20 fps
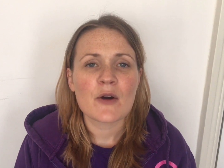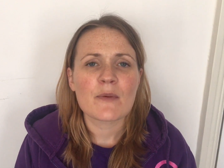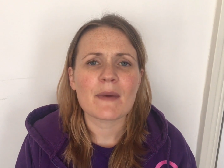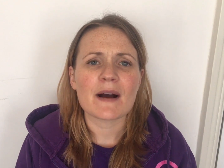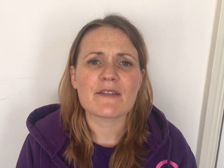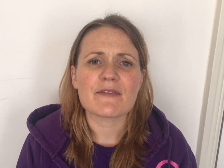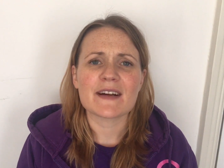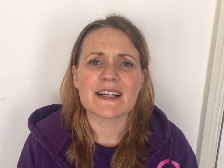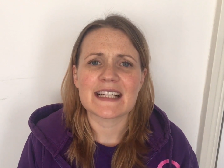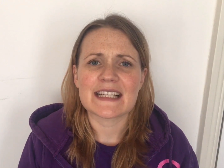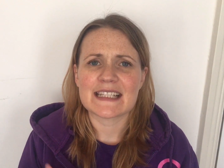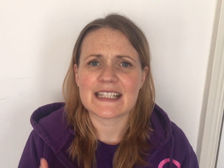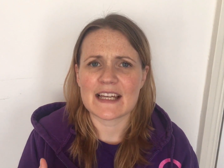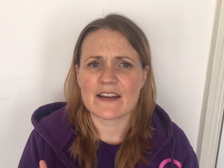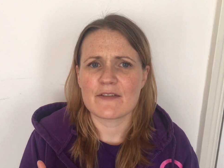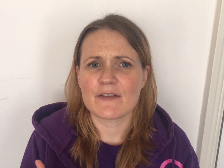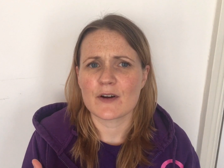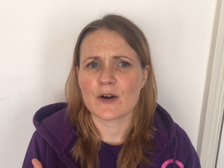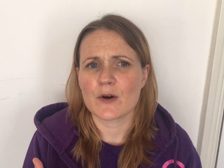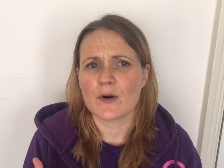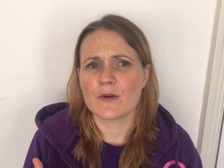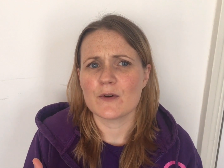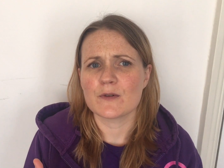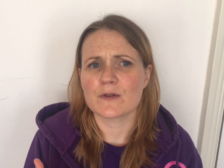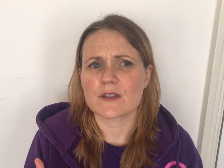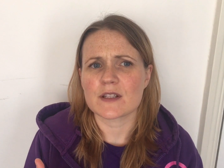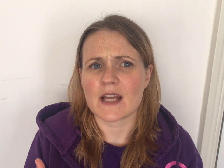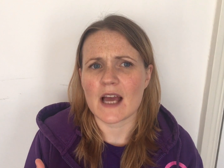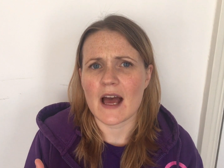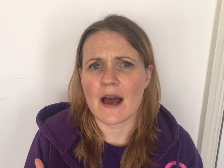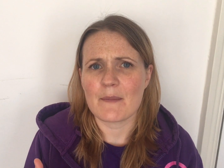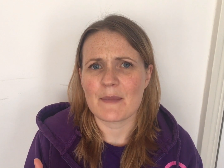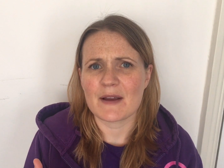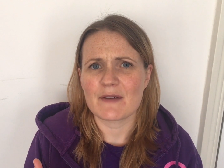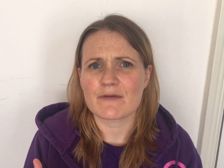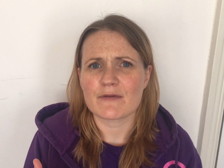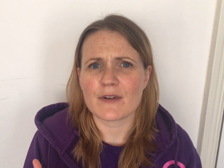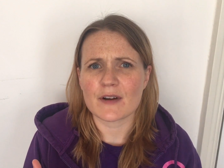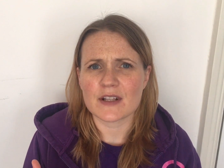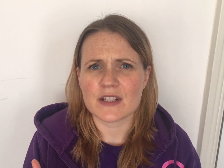Might find it difficult
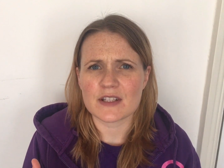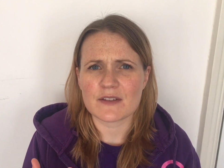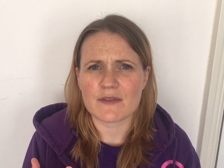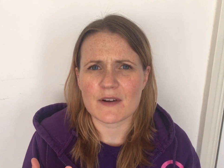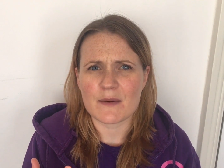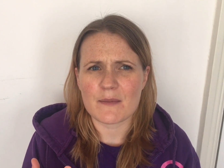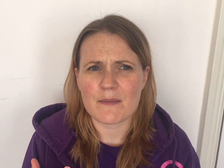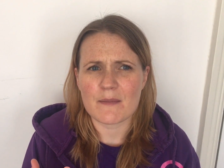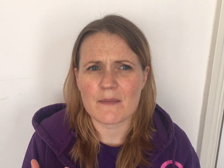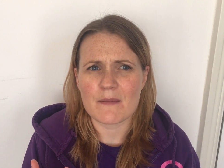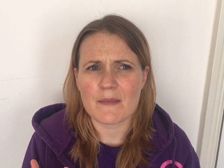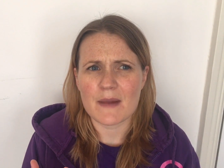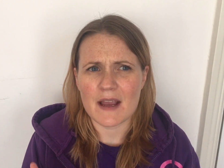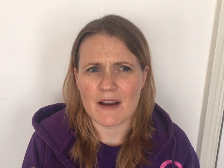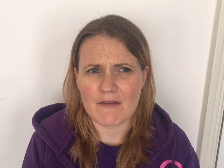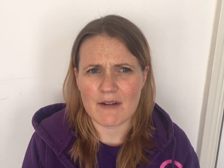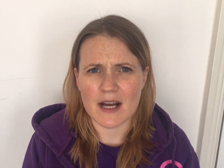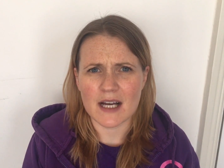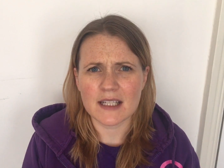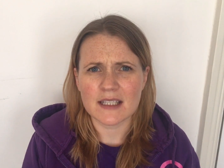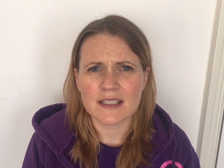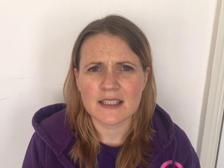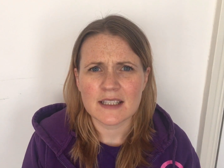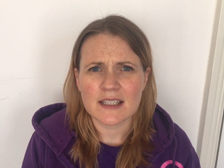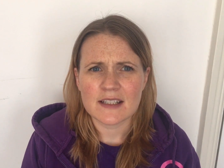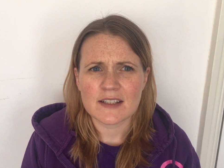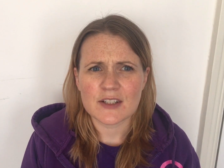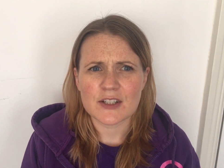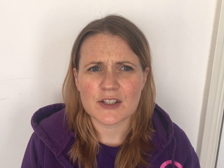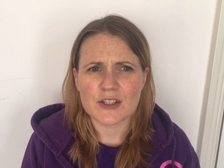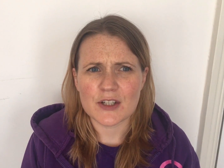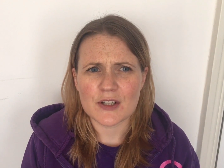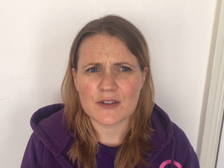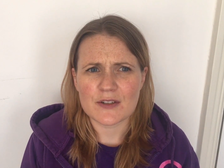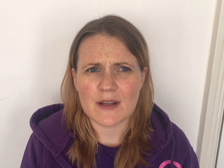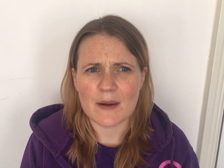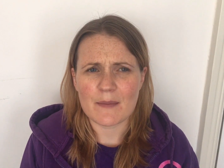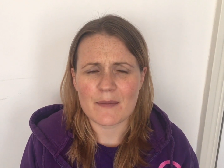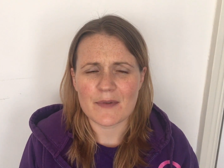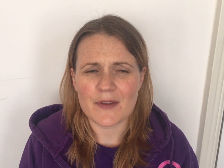in front of a mirror to do
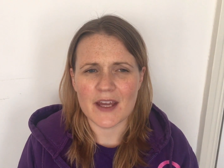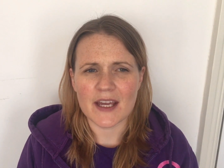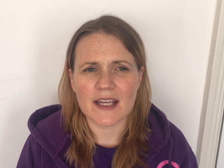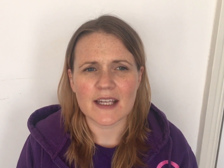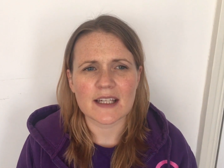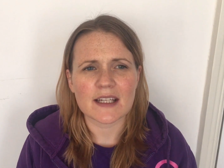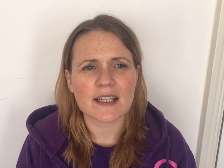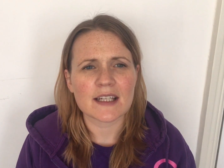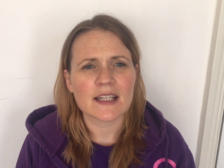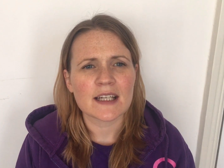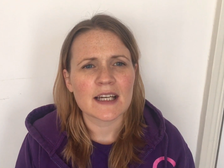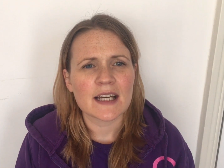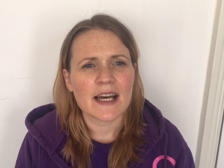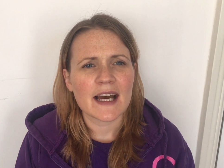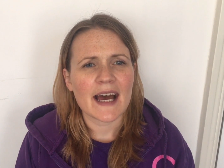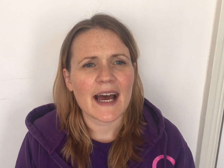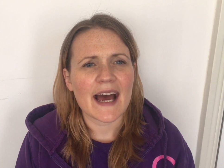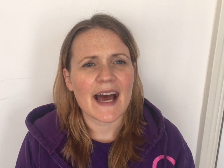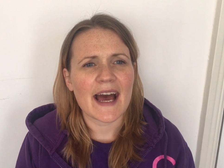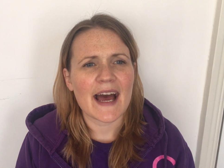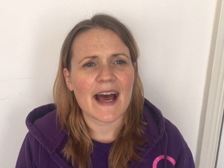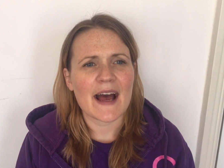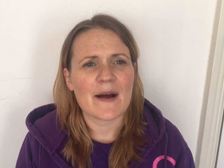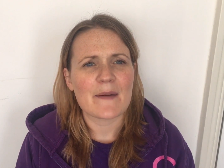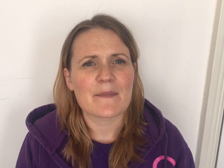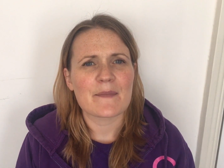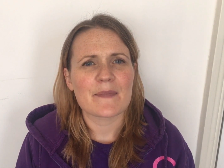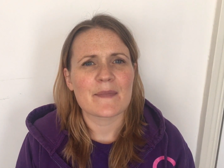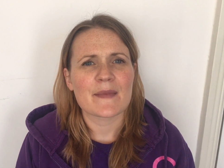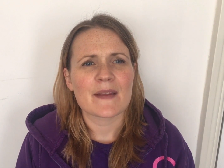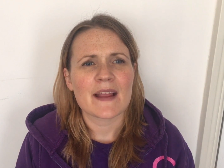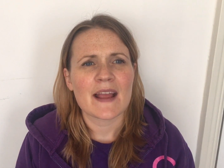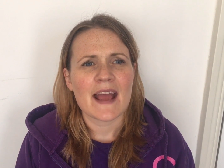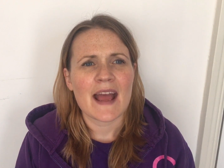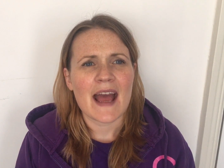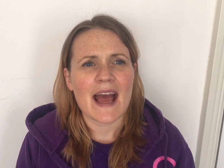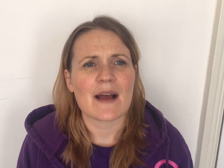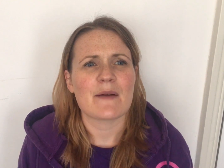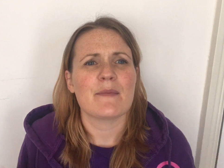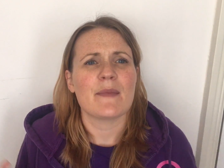something, and
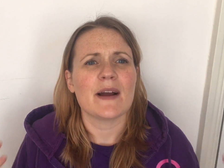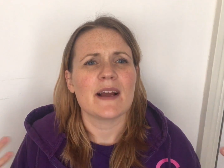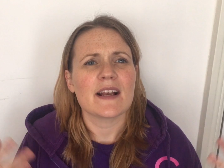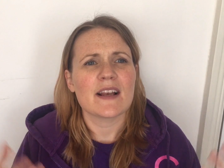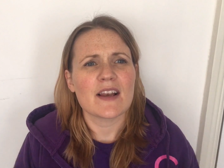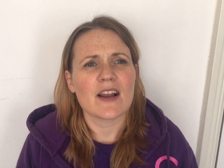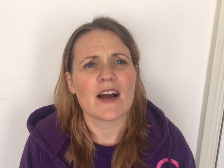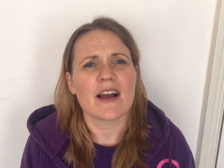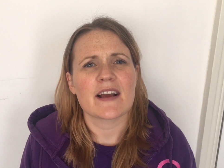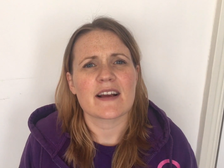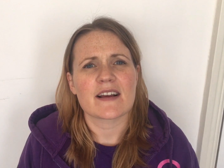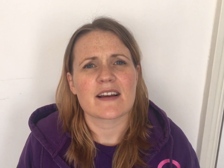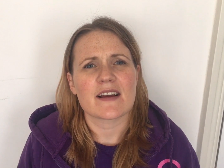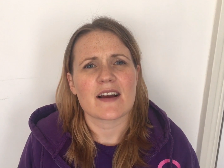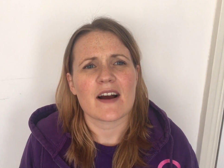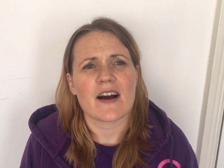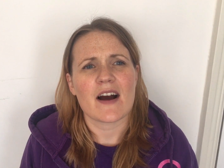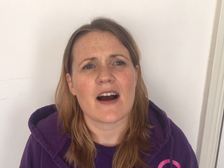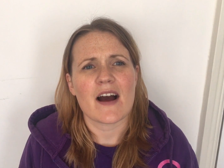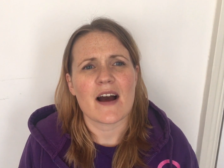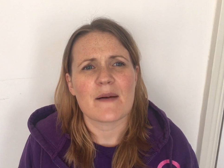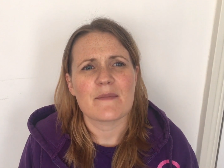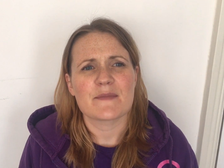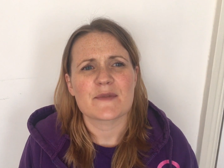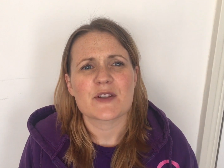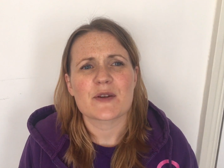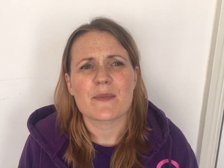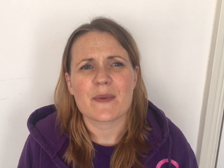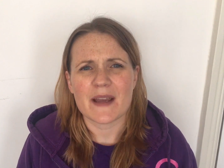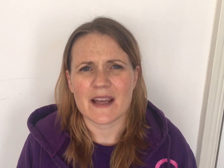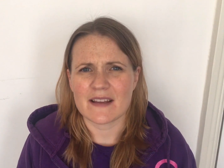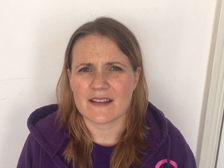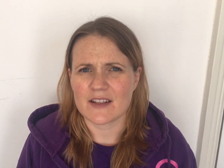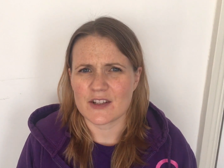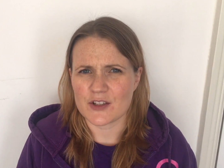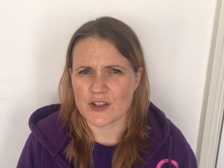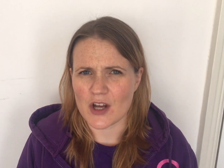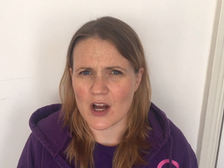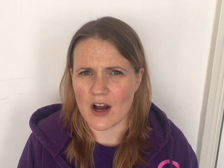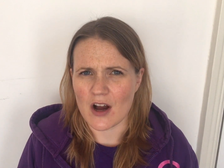might like to be in
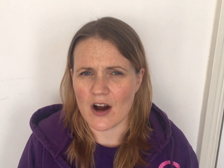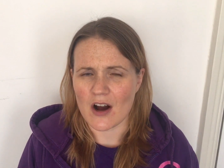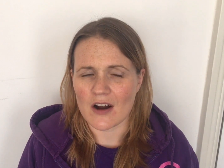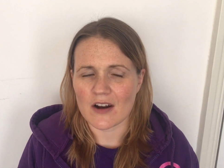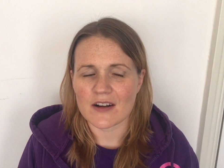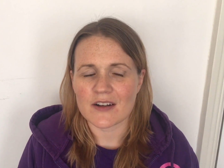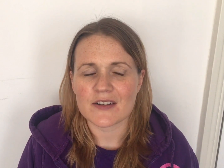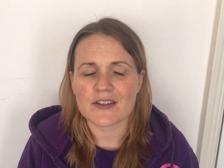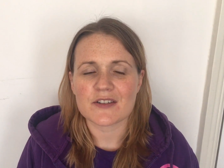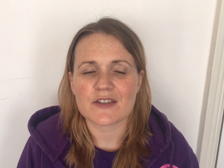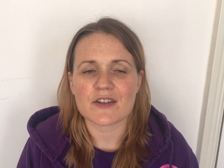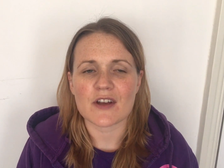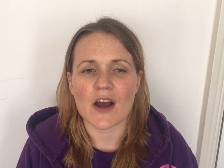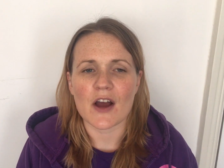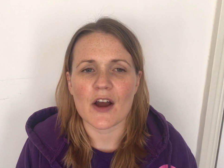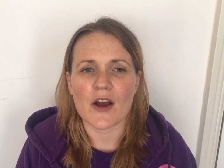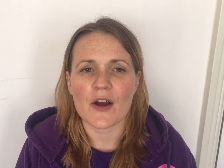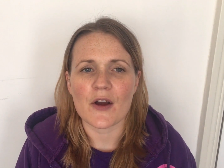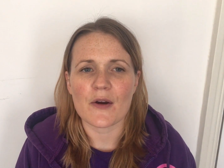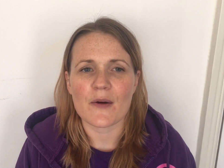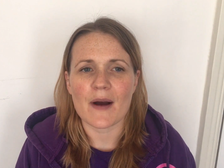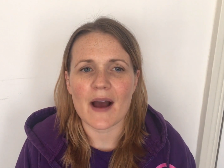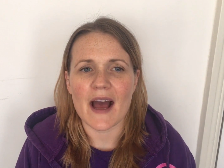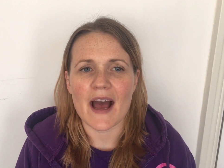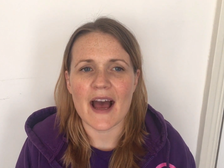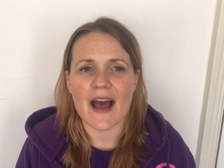the dark, so